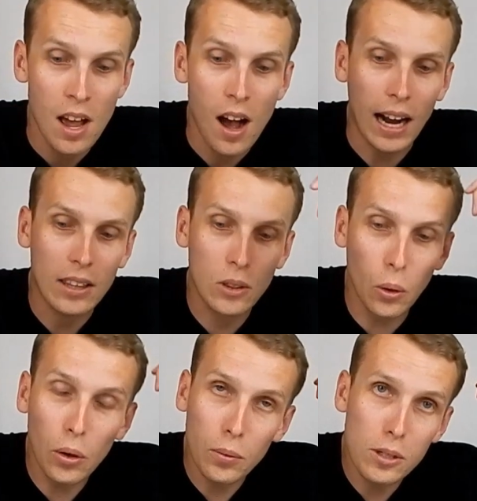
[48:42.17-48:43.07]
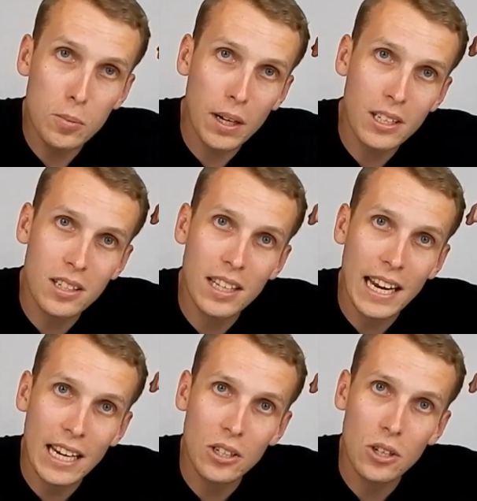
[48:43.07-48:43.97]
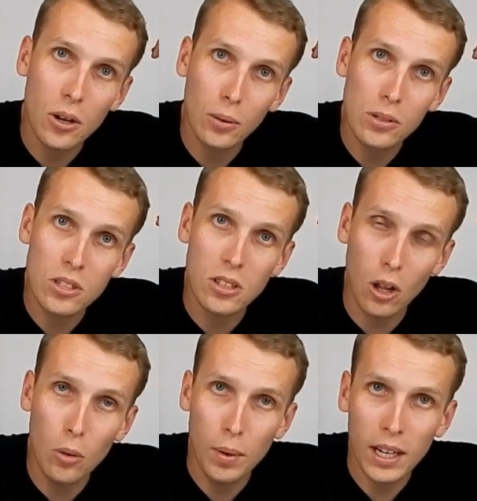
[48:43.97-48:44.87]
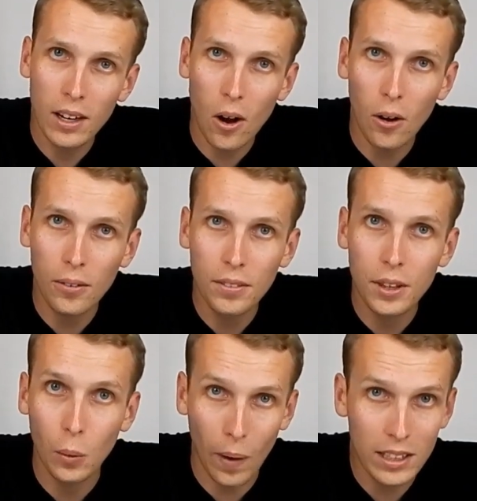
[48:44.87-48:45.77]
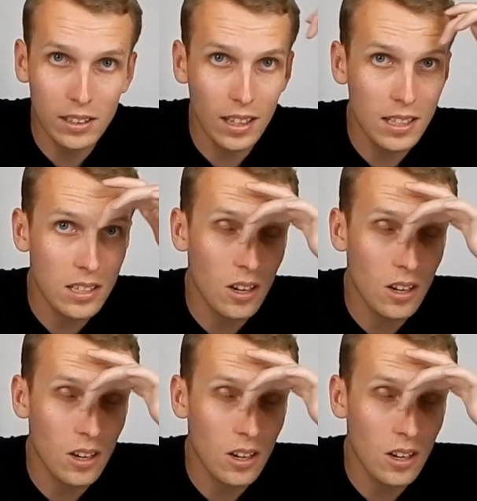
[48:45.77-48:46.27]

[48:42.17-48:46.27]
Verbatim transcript: I thought it was because of the internal sloping on the wedgelets